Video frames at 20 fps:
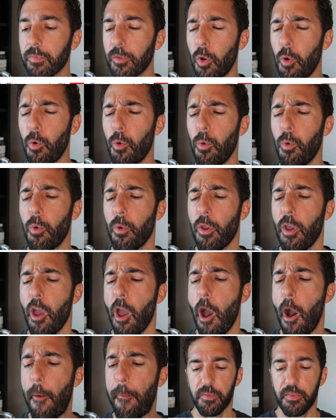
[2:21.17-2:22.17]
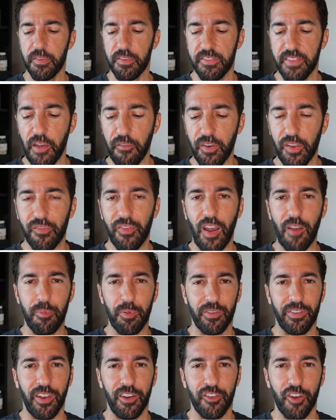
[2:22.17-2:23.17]
Oh, yeah.
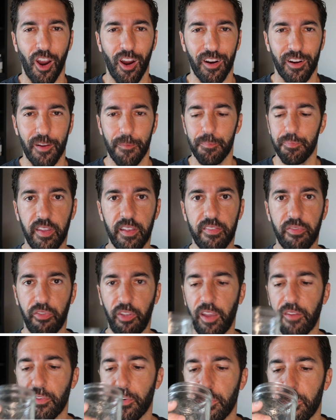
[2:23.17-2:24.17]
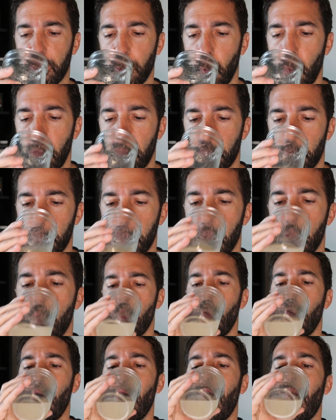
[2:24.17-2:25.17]
75% dark. This flavor is the one for me.
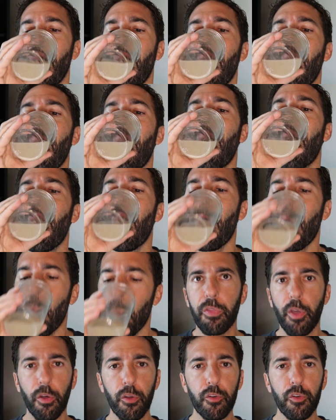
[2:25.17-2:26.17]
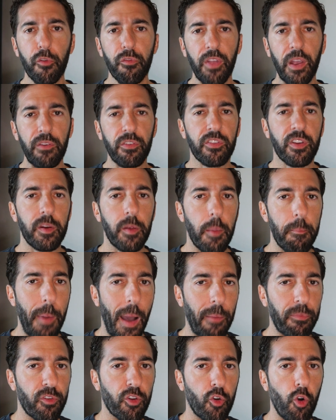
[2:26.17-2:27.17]
The other two flavors are going to be
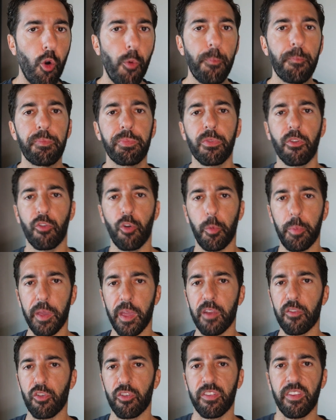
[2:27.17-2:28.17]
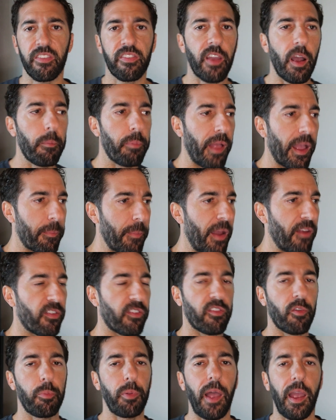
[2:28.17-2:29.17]
Bombsicle, so it'll be interesting to see how Black
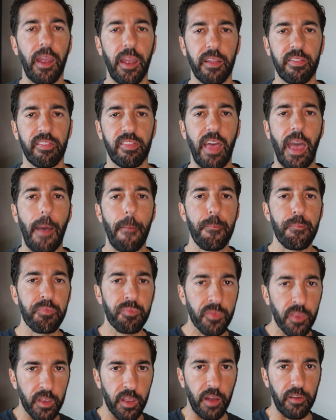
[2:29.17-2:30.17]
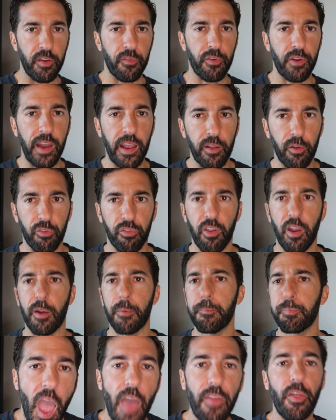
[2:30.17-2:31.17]
Magic Supply hits that. You got different angles
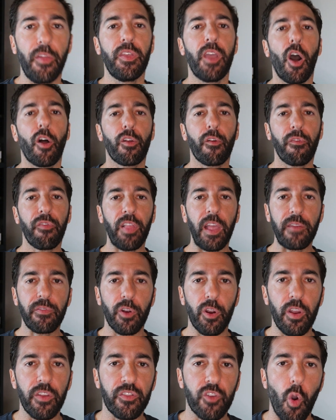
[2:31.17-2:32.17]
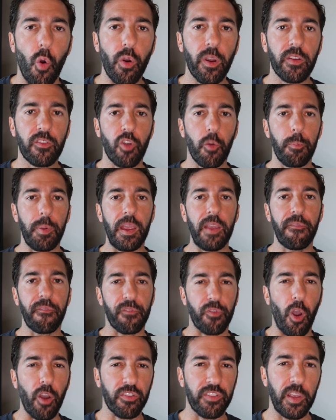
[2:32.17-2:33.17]
there. And then the other flavor is going to be
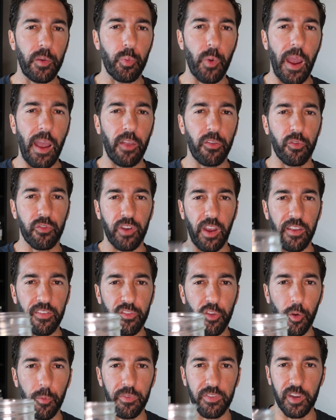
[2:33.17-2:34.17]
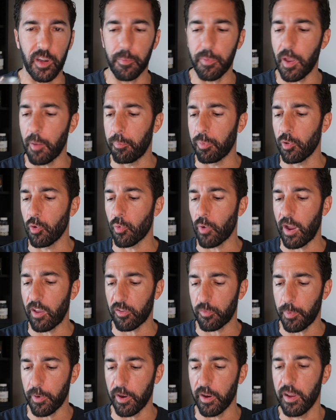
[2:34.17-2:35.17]
Frosty Razz, which I assume is going to be a blue
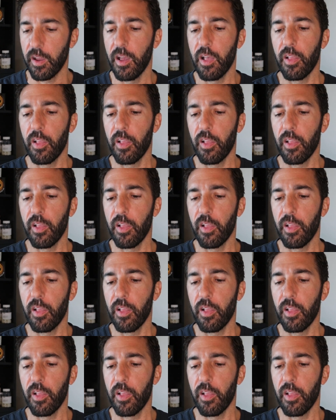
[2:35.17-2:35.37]
raspberry.